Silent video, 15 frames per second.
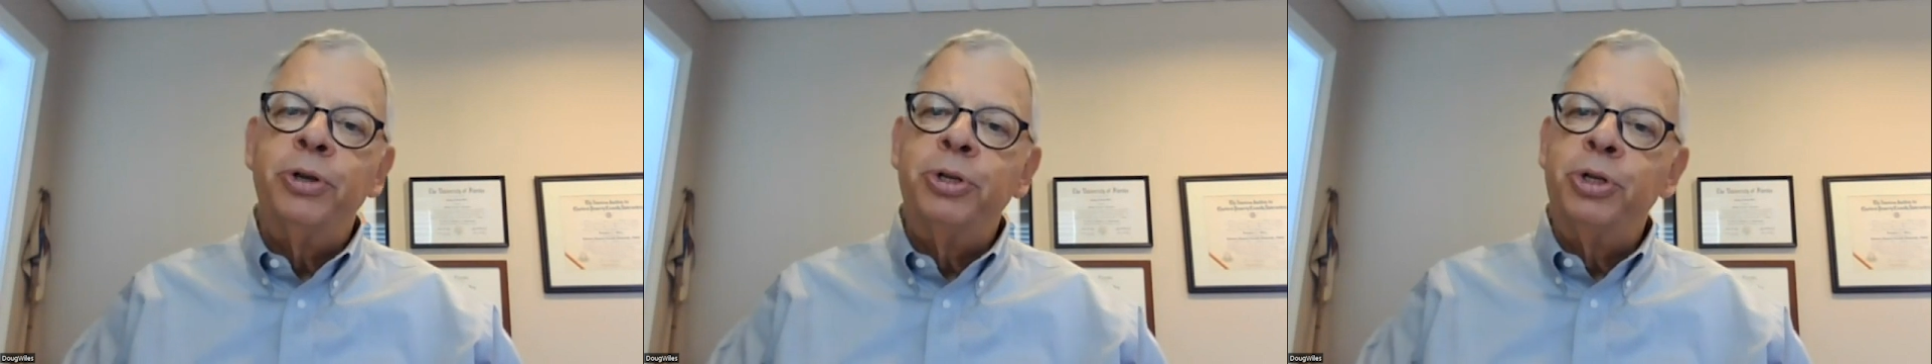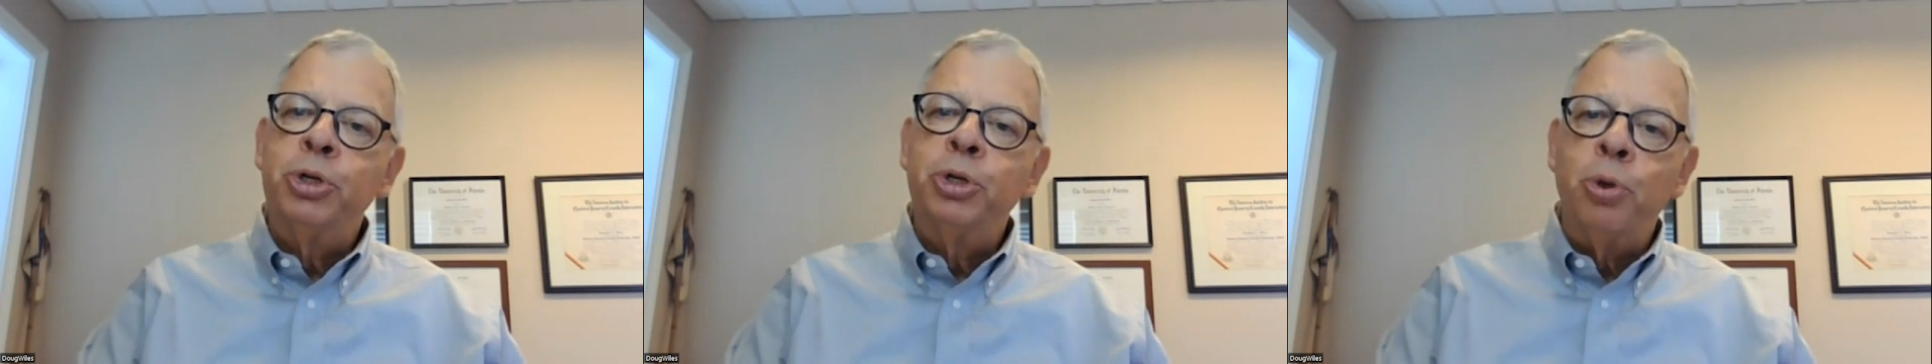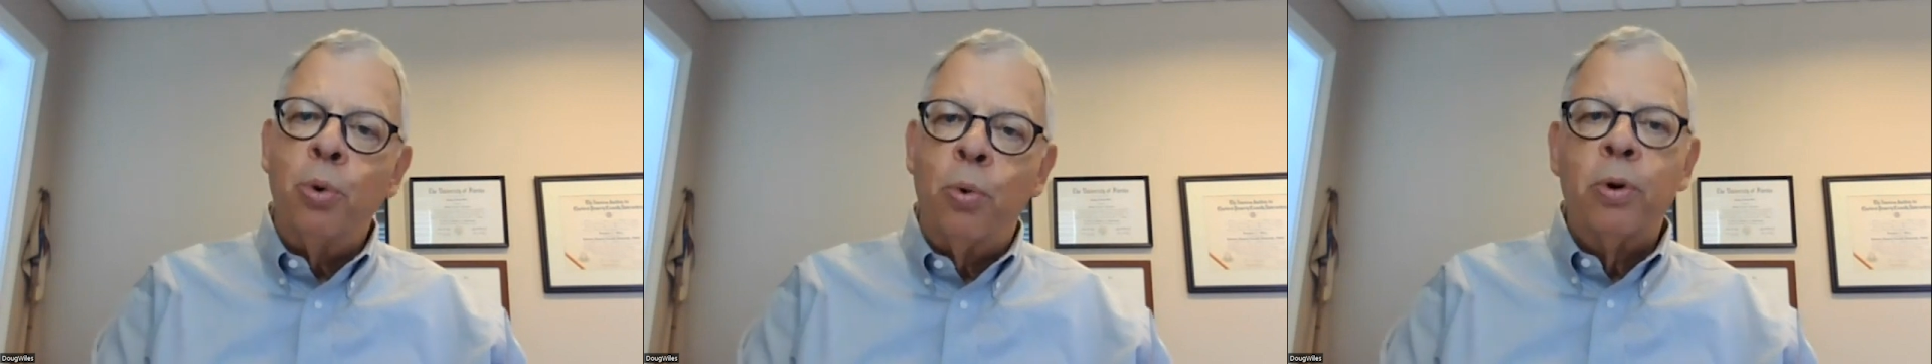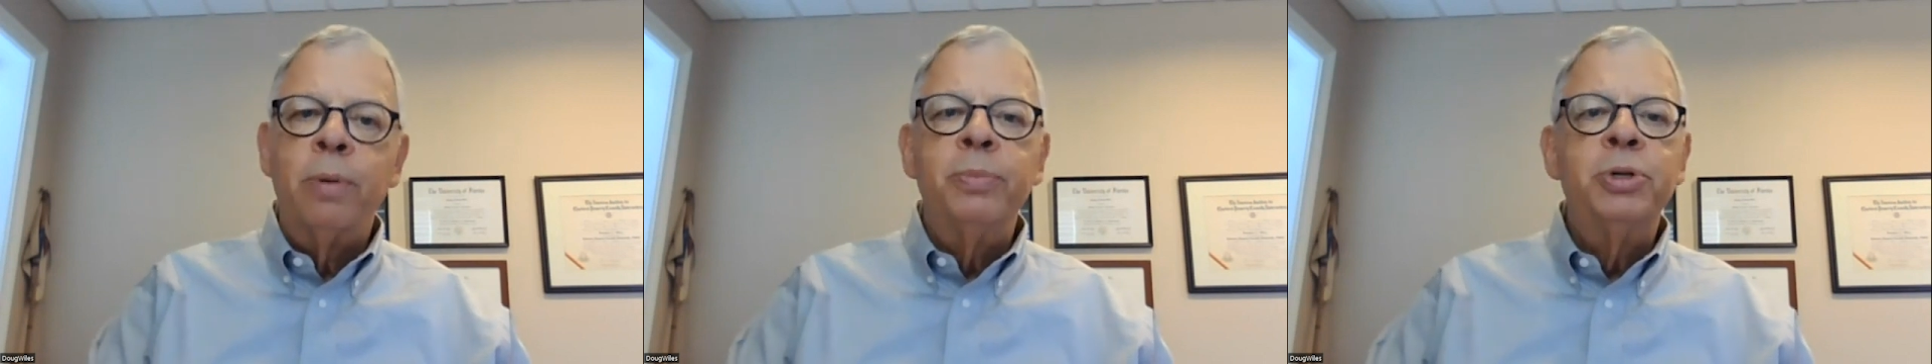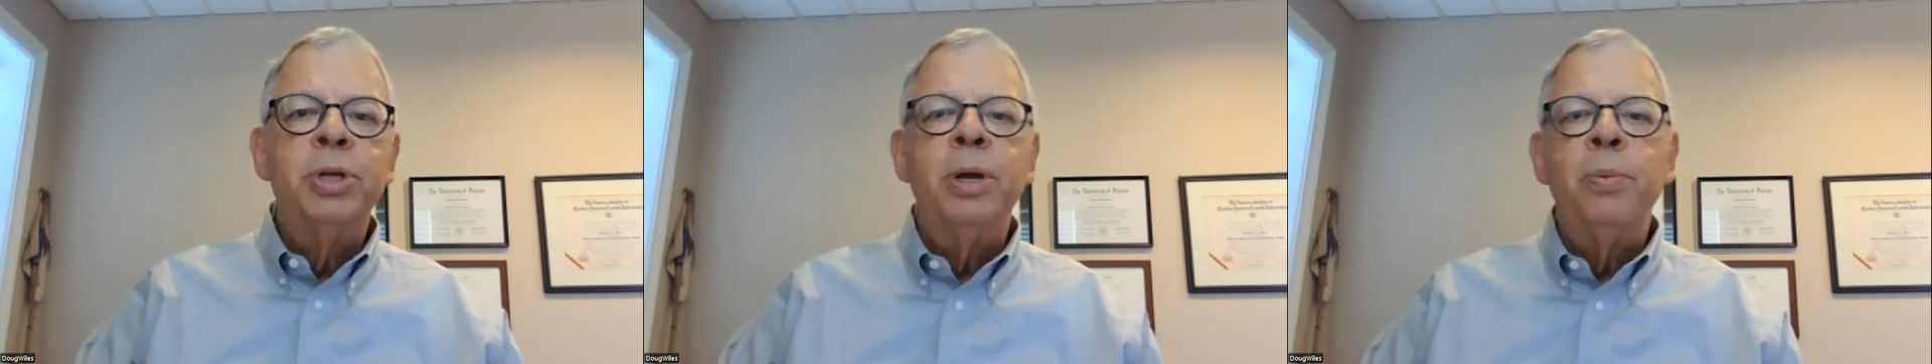the
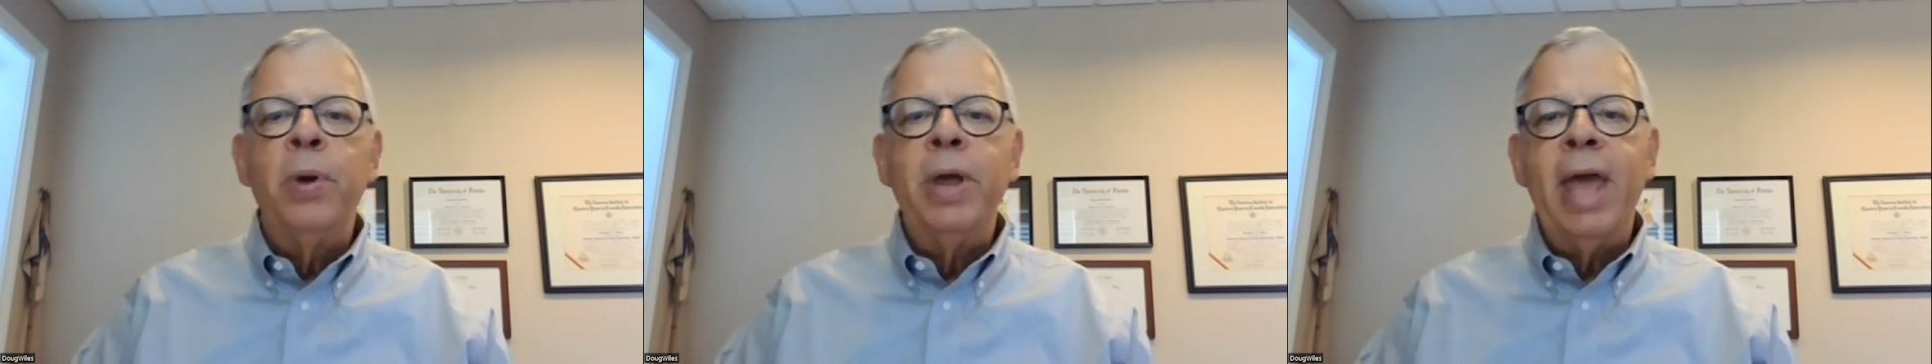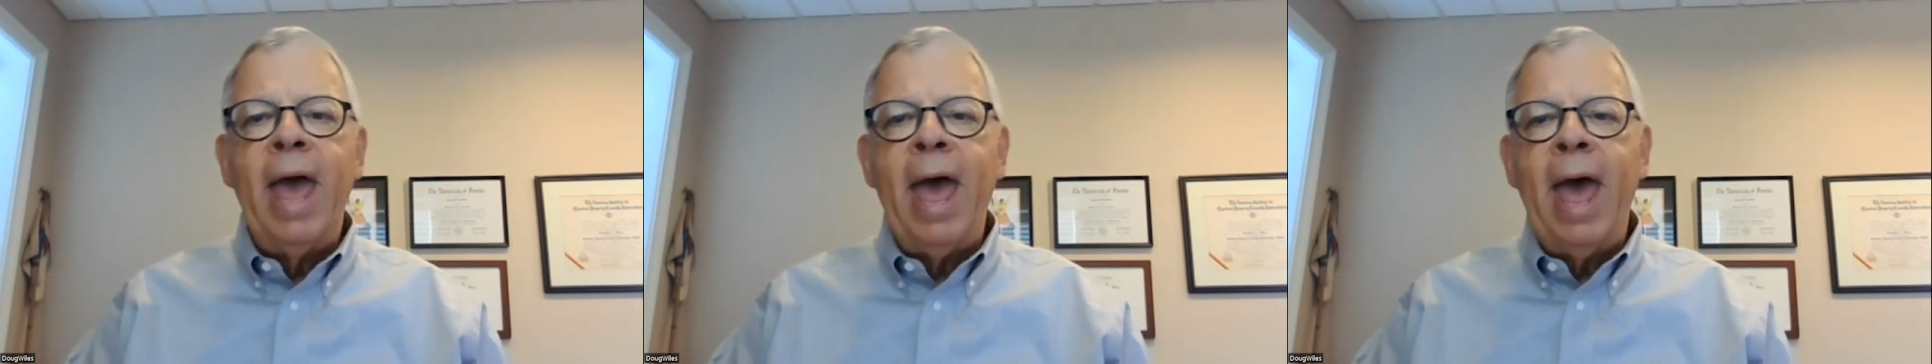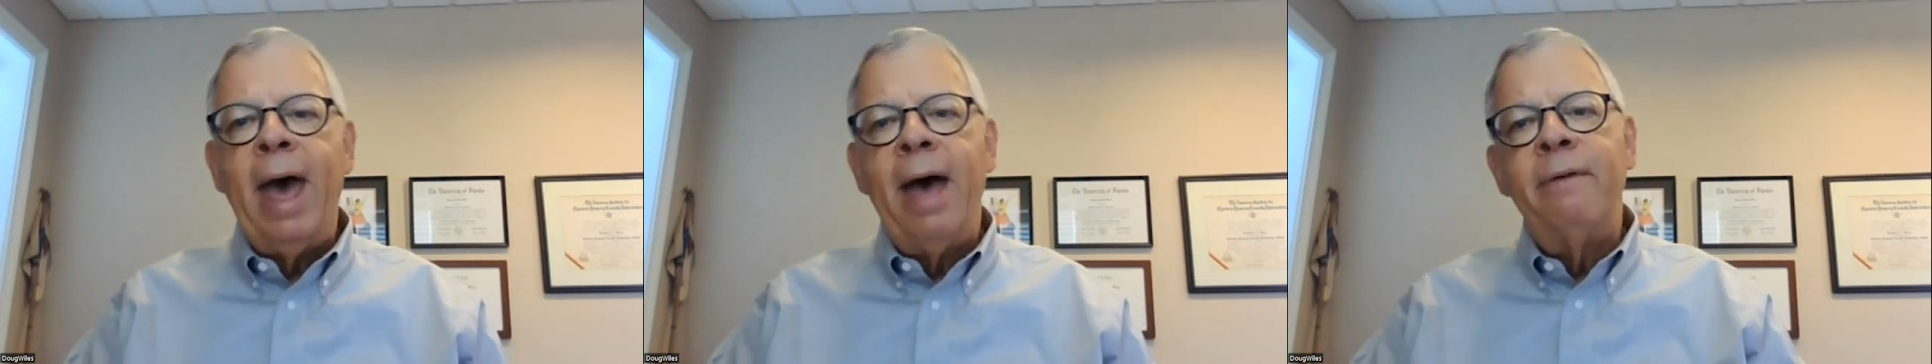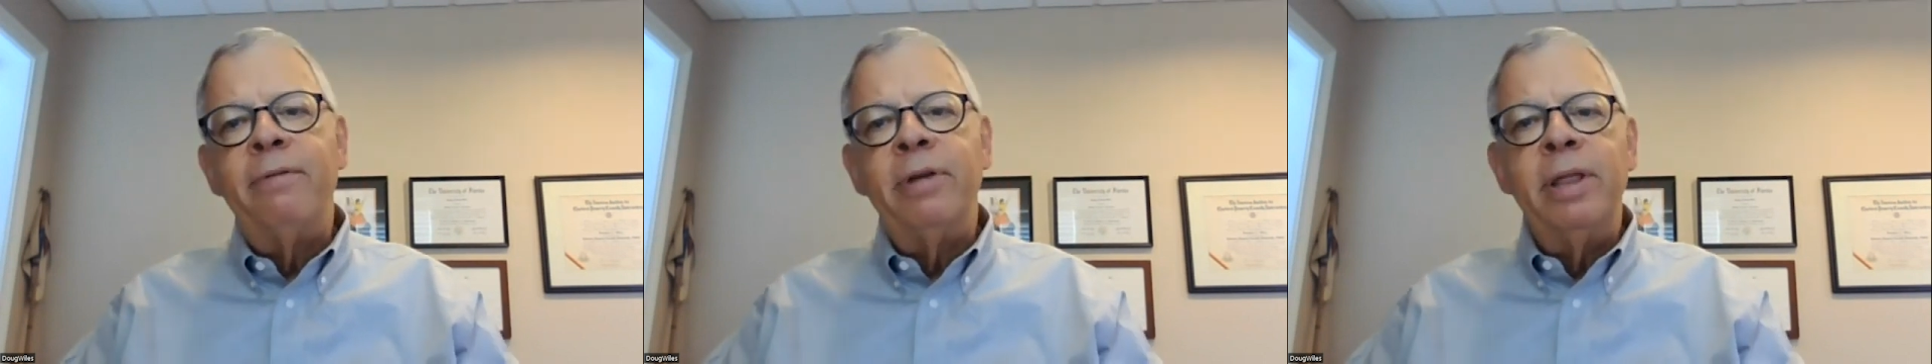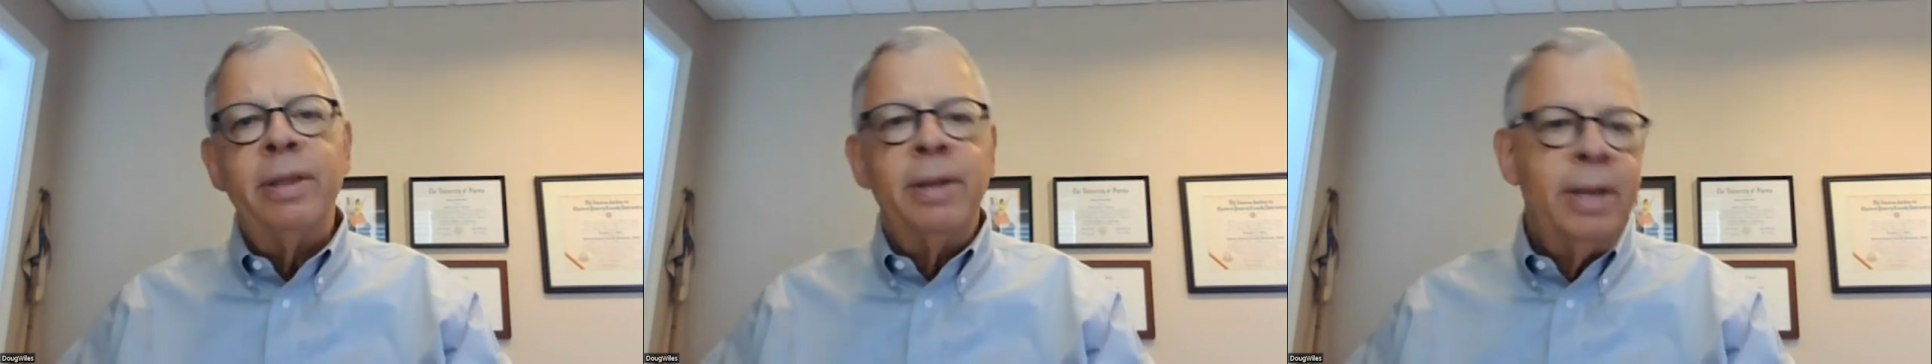storms that we
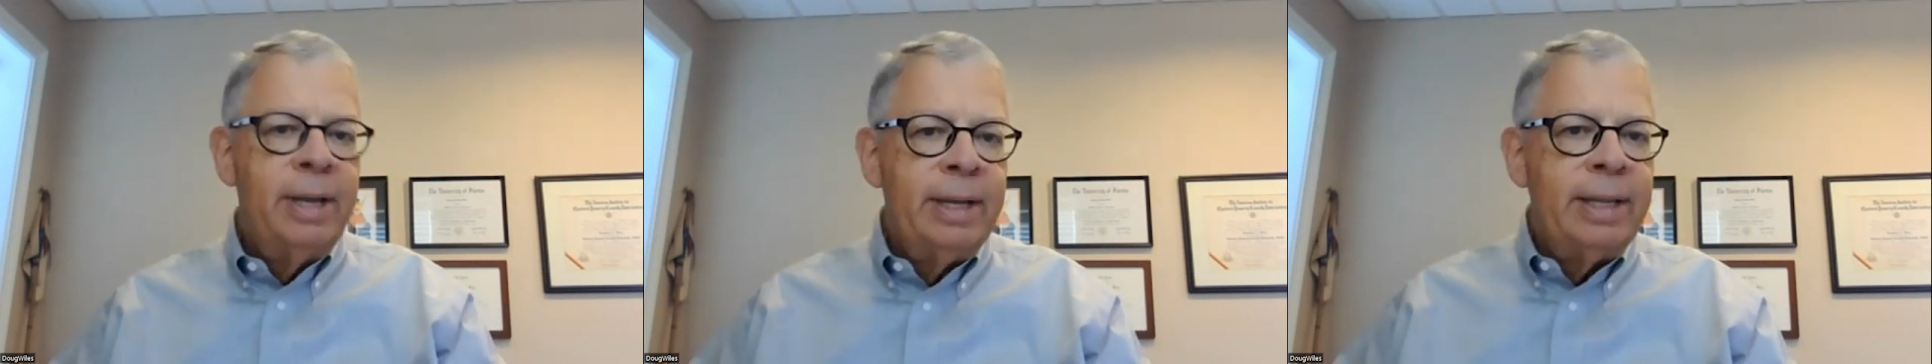have and